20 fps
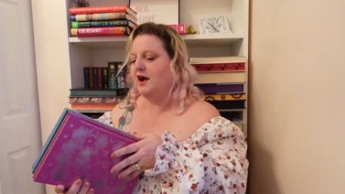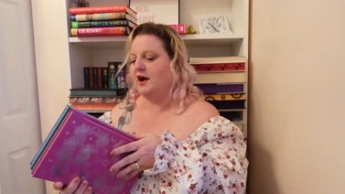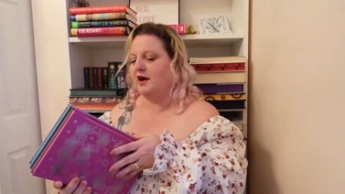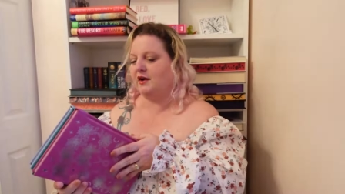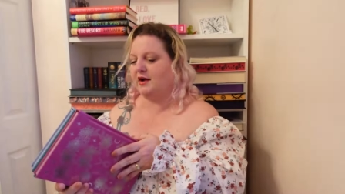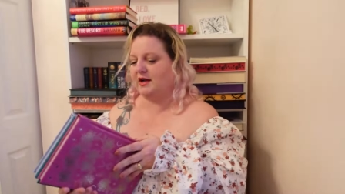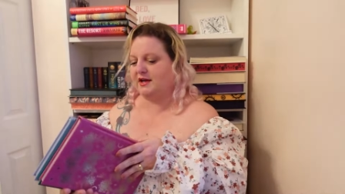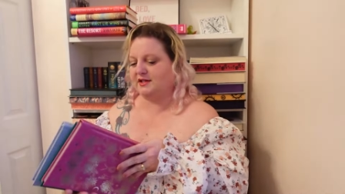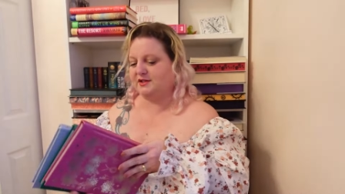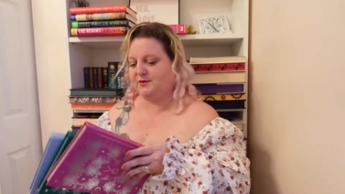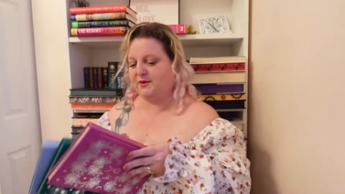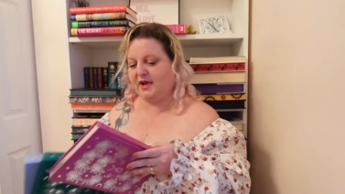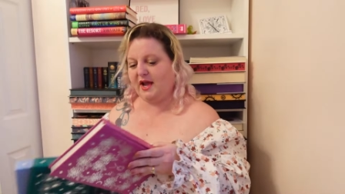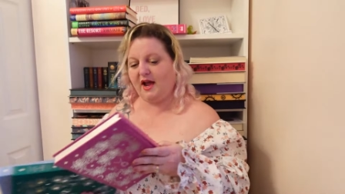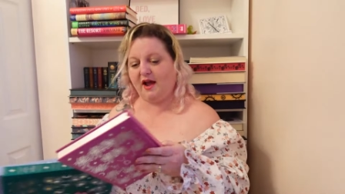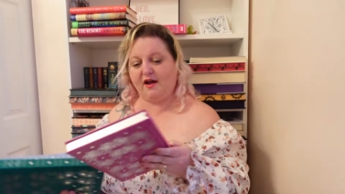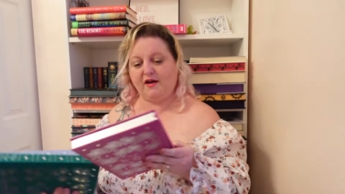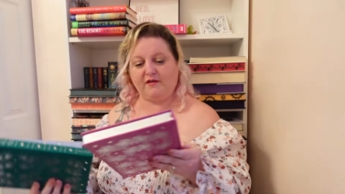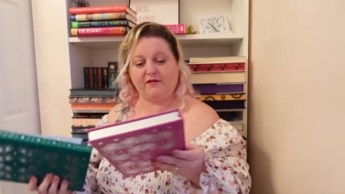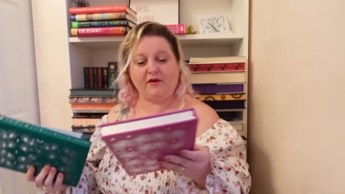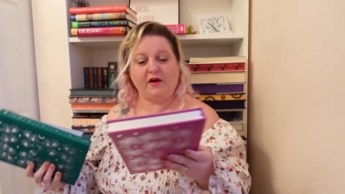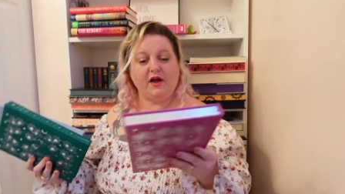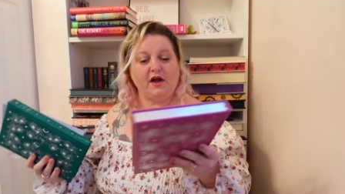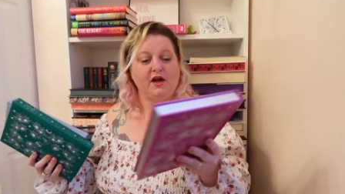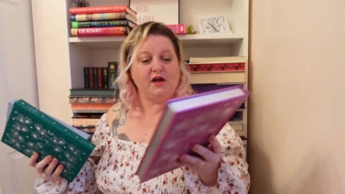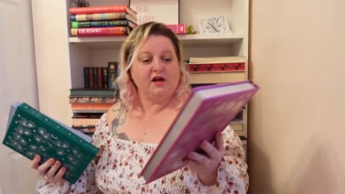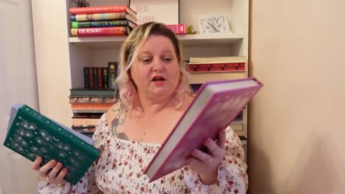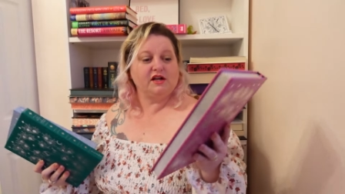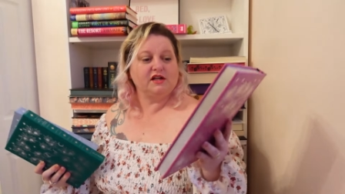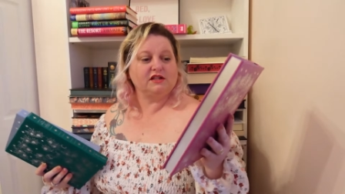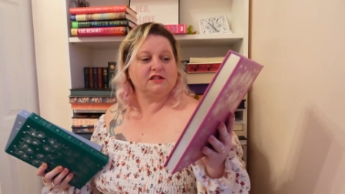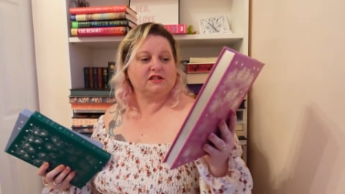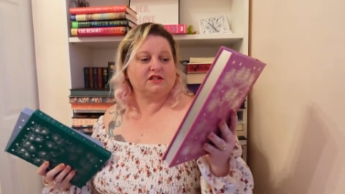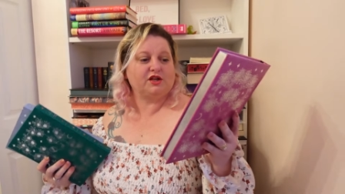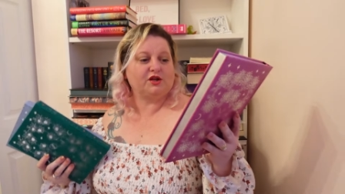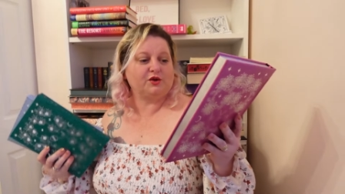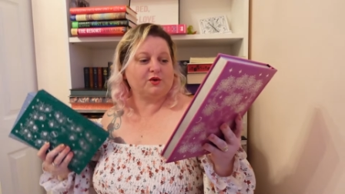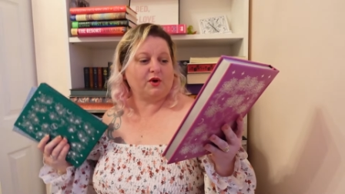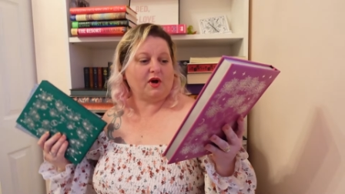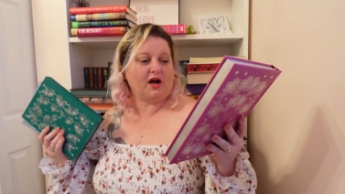Okay, so we have
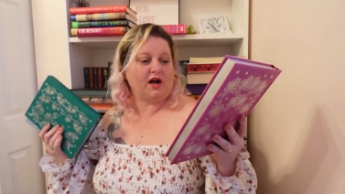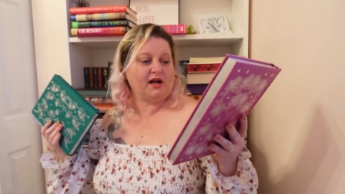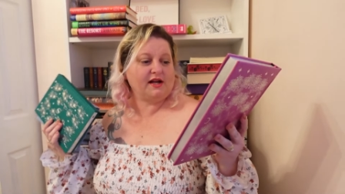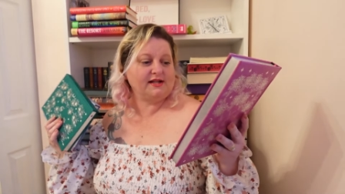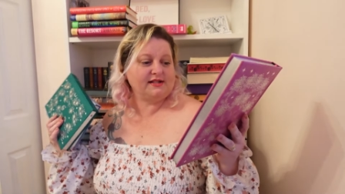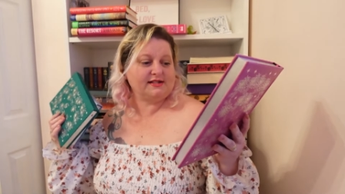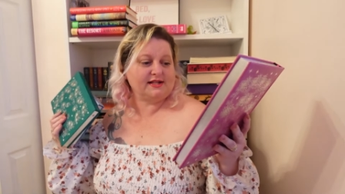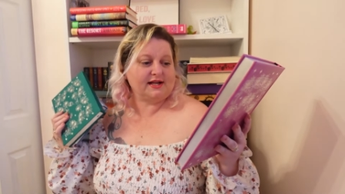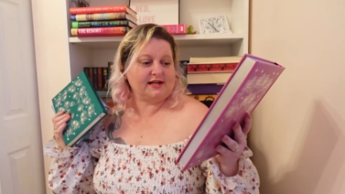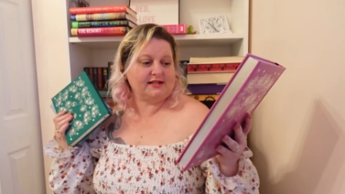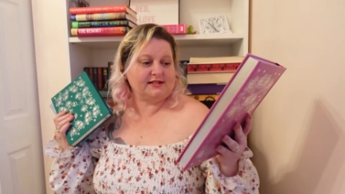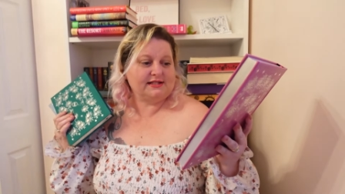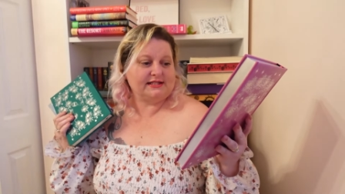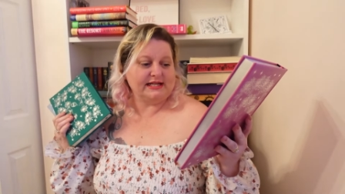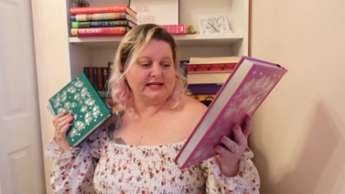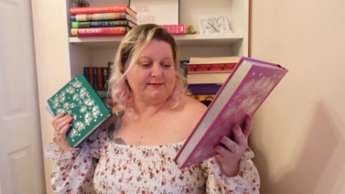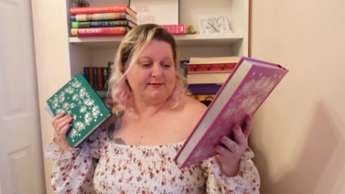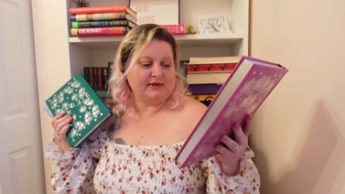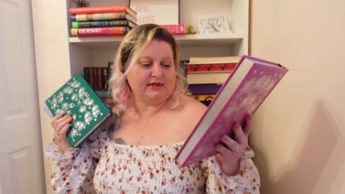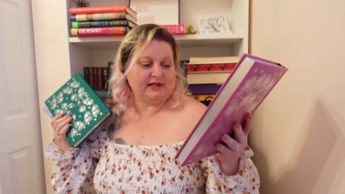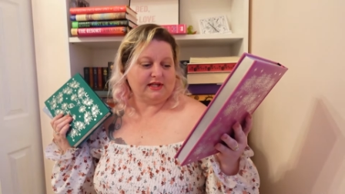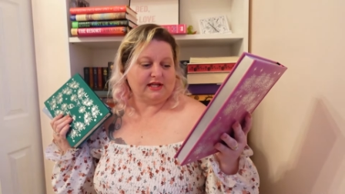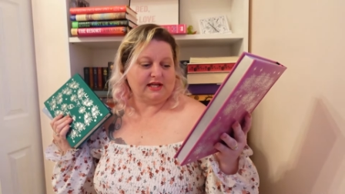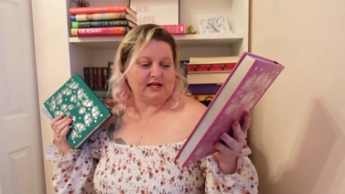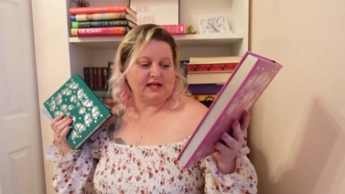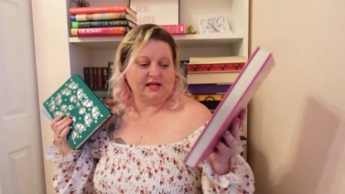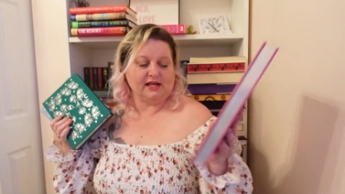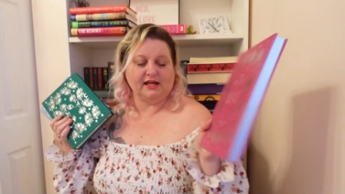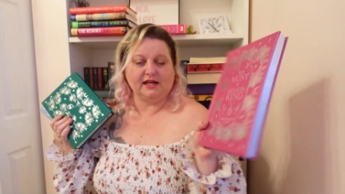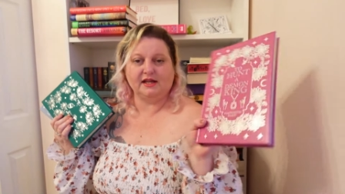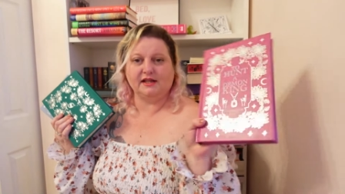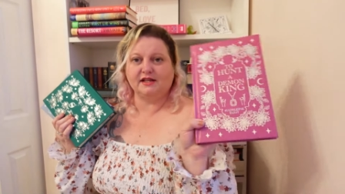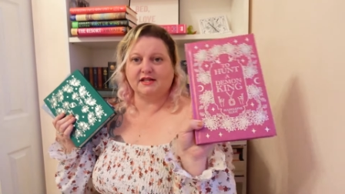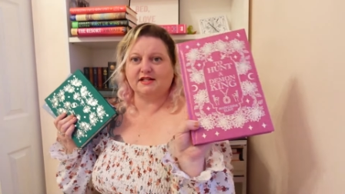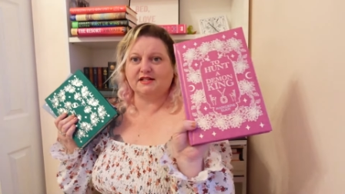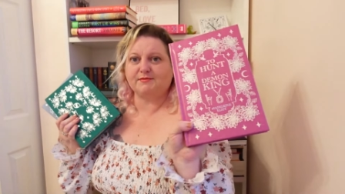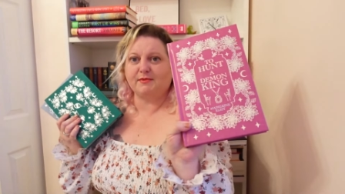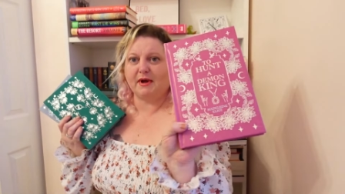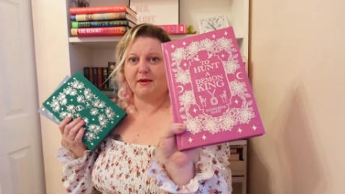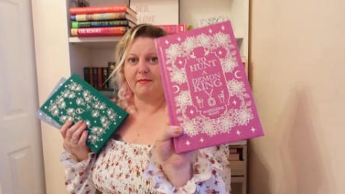To Hunt a Demon King, and this
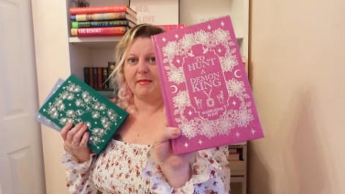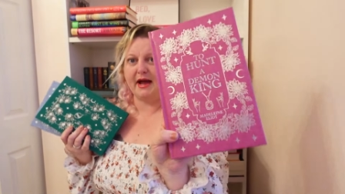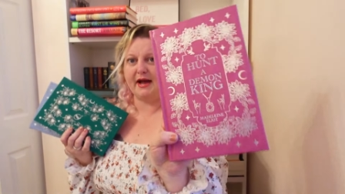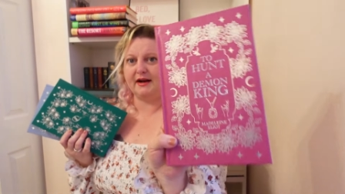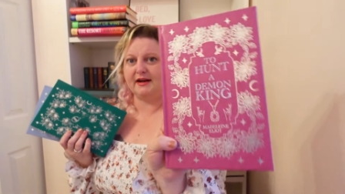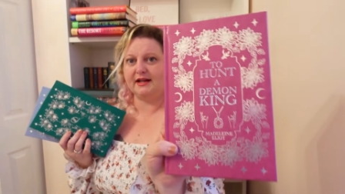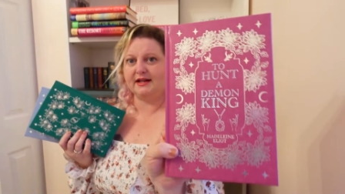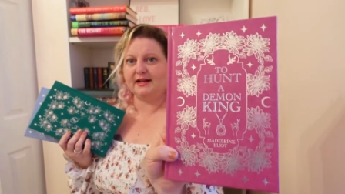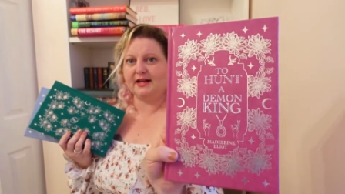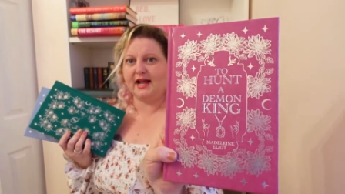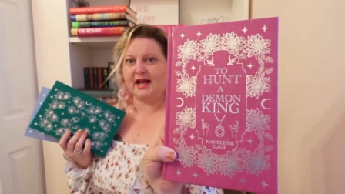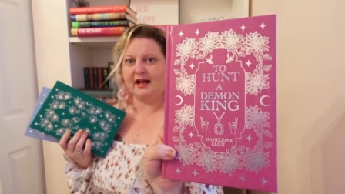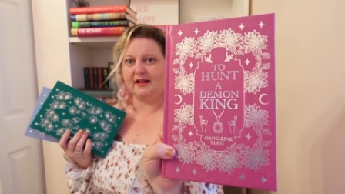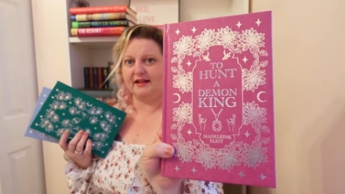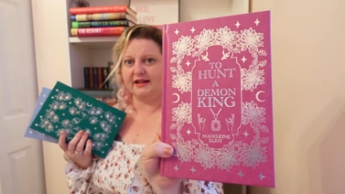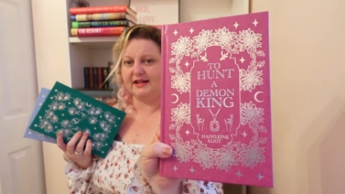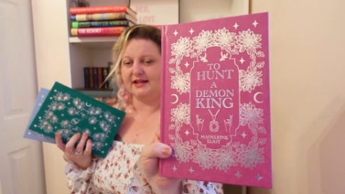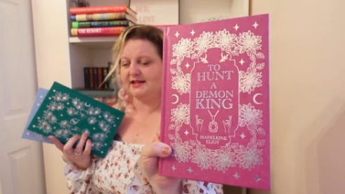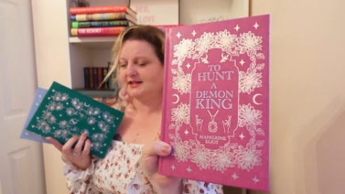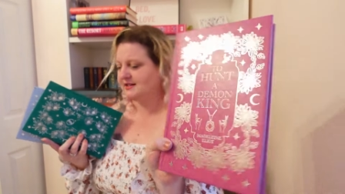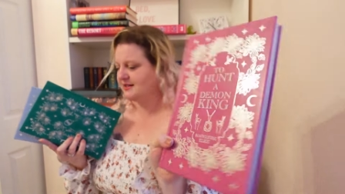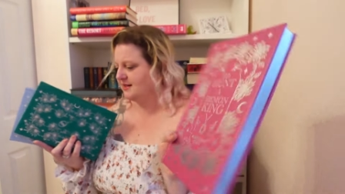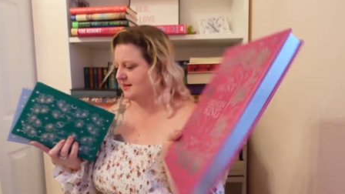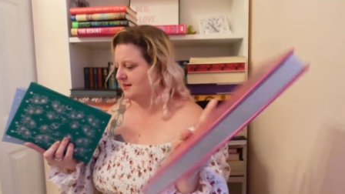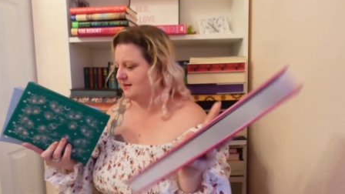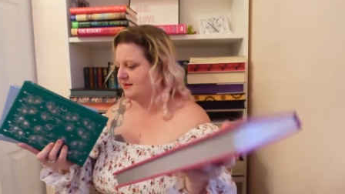is by Madeline Elliott.